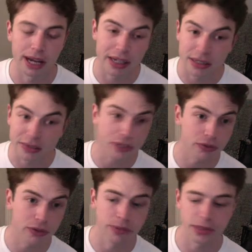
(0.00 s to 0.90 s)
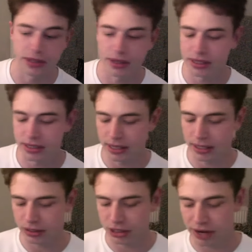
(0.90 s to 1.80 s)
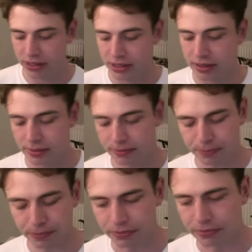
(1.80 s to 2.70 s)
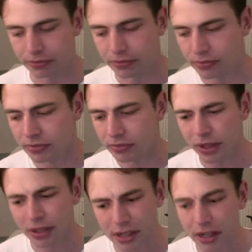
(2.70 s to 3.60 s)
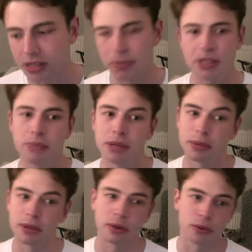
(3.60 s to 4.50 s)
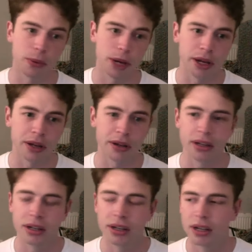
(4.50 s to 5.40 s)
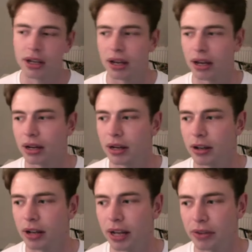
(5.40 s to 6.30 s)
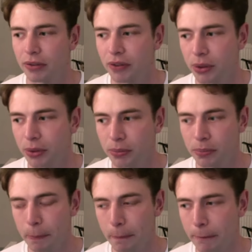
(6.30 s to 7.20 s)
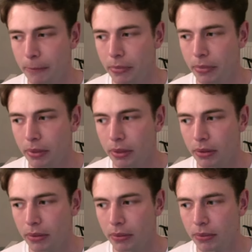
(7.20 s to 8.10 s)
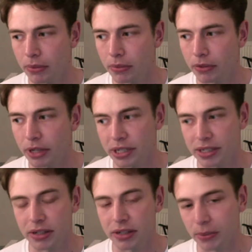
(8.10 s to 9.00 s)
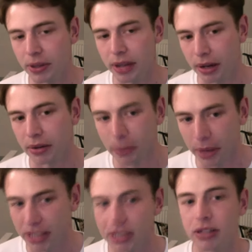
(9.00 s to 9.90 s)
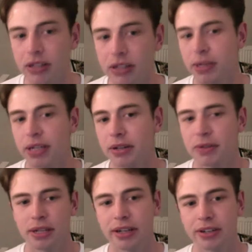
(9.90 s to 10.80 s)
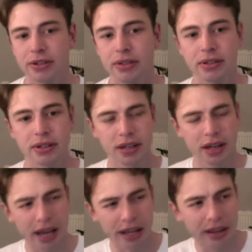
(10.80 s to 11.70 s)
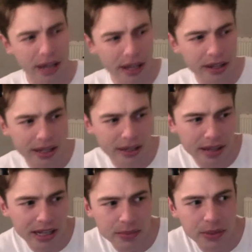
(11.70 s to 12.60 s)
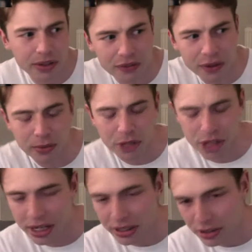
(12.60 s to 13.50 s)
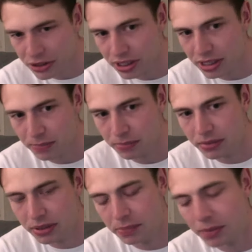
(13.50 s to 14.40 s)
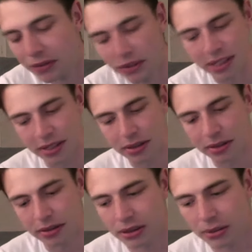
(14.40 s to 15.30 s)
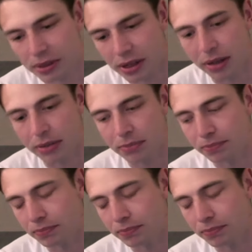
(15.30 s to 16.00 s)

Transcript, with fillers: like, activist groups and things like that, and charities. I started meeting people along the way, and the film really started when I started making those connections, and that's when the film changed. It pivoted. It